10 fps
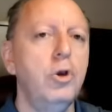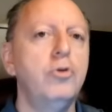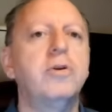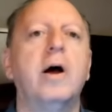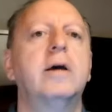You're
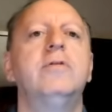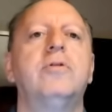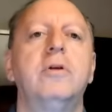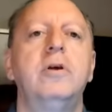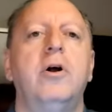talking,
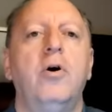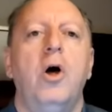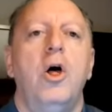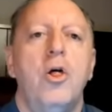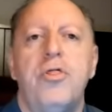you know,
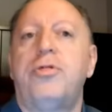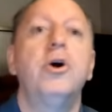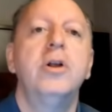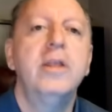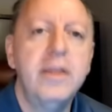
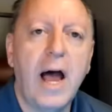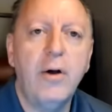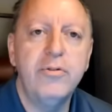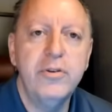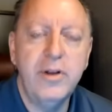
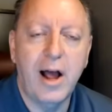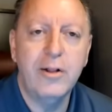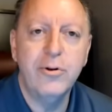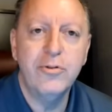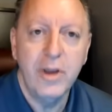
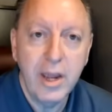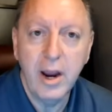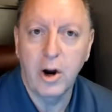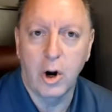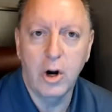$30,000 a
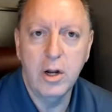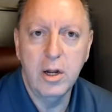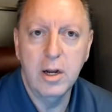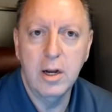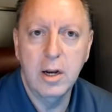year.
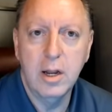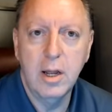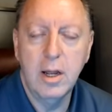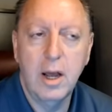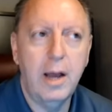
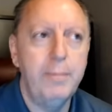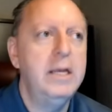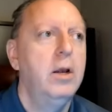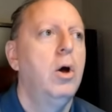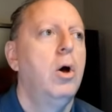I
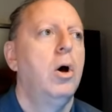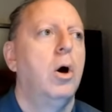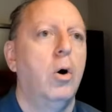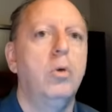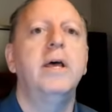mean,
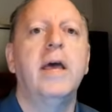holy